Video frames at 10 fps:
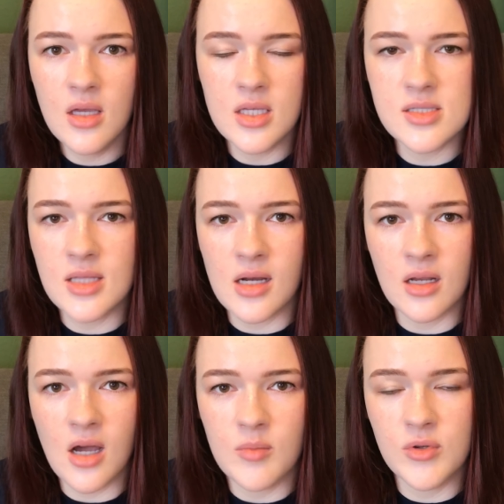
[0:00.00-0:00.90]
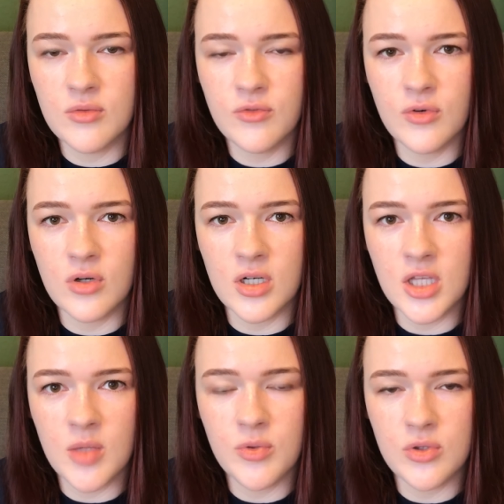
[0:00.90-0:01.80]
It's not uncommon for
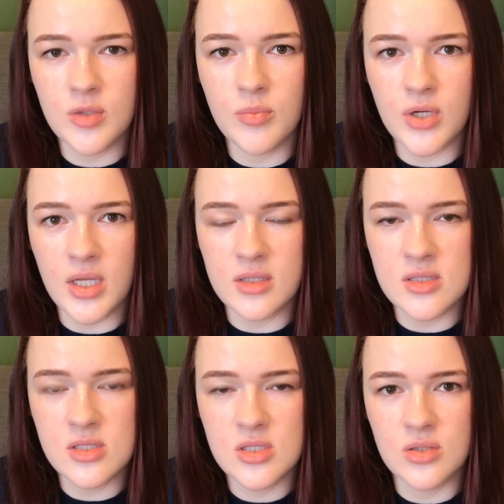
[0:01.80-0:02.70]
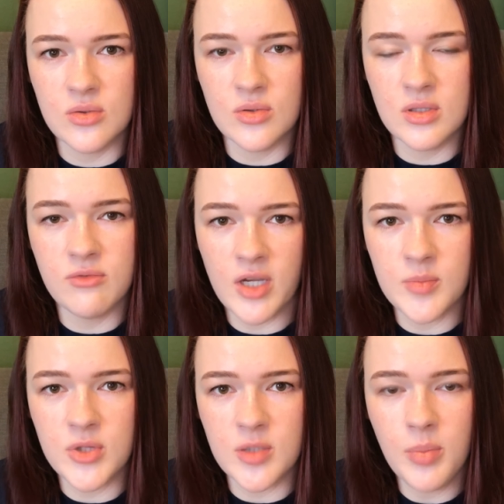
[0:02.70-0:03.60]
K-beauty brands to
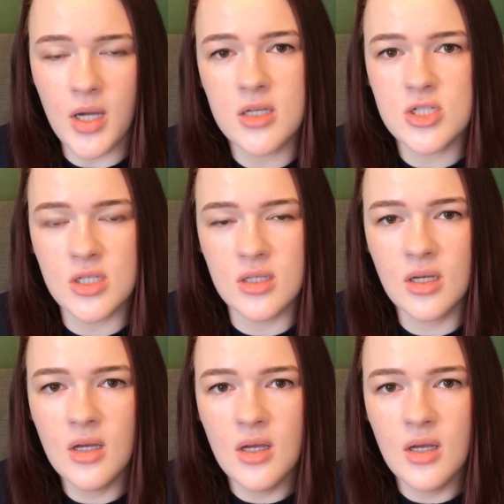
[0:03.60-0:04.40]
revamp their packaging,